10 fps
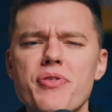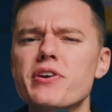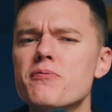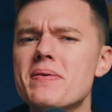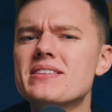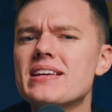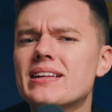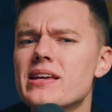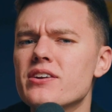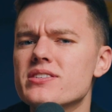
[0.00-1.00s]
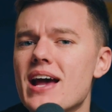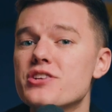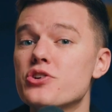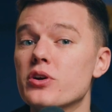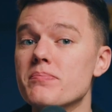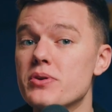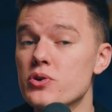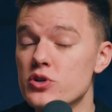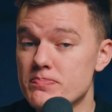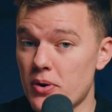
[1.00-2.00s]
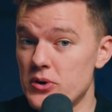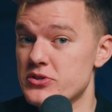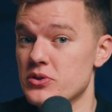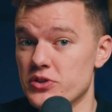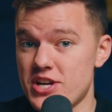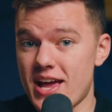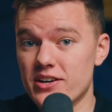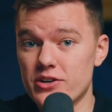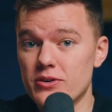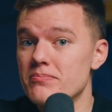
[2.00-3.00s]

Think of PC cleaners as your computer's personal janitor,